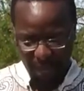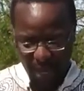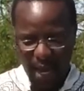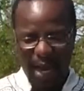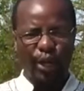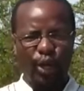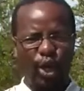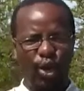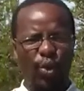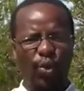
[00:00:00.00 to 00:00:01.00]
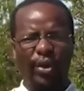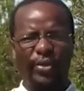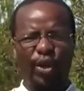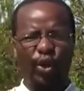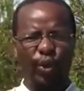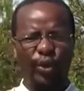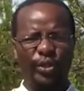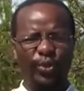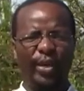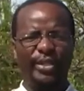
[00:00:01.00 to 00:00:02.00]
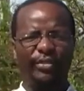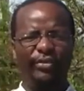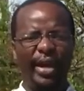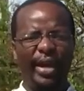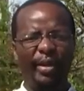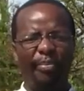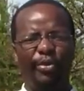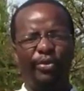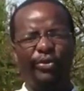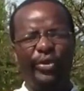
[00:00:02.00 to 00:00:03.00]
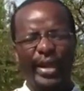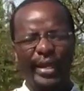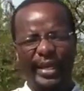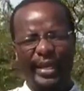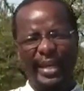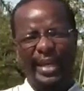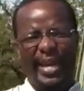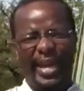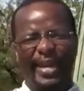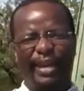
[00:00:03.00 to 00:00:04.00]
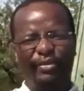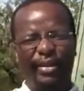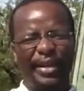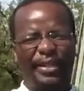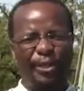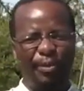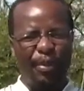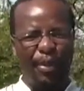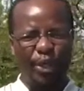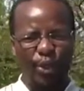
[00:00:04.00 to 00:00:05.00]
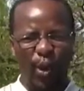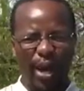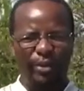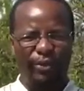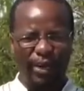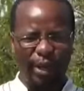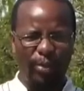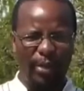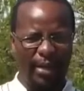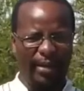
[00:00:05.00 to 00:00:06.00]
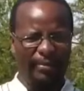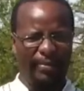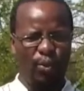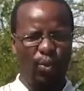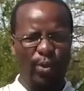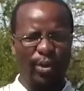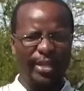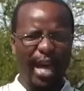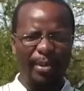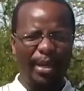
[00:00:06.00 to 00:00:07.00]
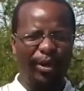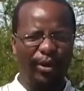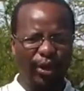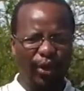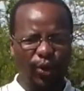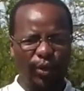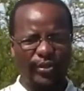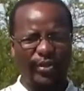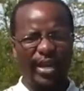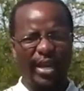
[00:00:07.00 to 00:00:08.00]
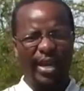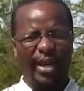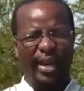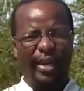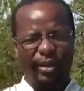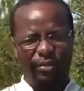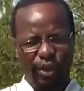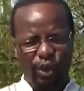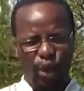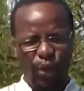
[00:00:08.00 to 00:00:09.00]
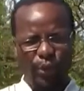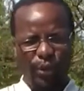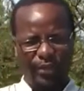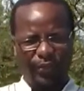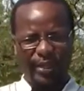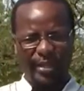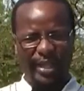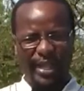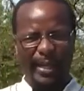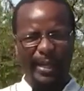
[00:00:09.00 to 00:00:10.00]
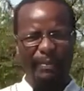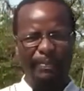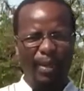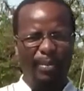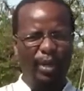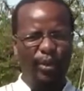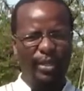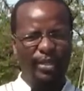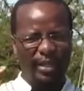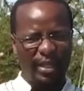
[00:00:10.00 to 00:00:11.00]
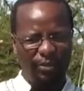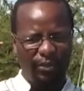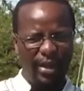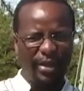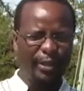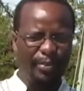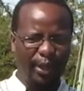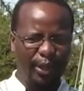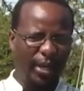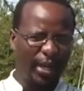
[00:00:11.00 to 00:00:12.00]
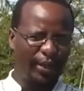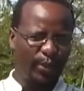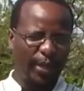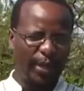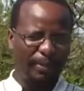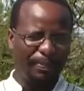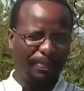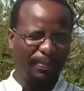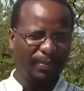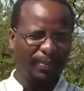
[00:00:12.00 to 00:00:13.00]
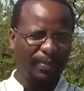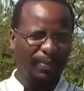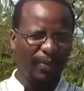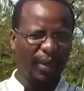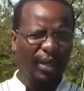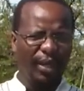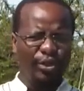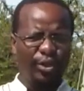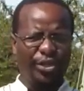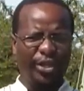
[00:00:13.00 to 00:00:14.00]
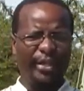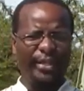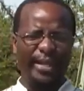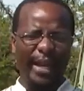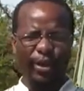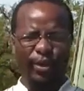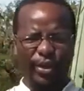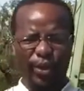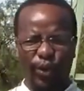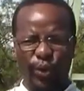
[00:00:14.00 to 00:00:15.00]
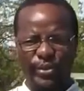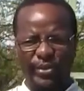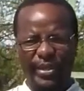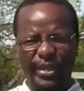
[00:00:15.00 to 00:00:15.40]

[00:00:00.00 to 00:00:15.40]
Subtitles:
I know the cross was a very prophetic and a very spiritual phenomenon. What was happening on the cross, even though it was physical, but it was very spiritual as well. So Jesus dying on the cross,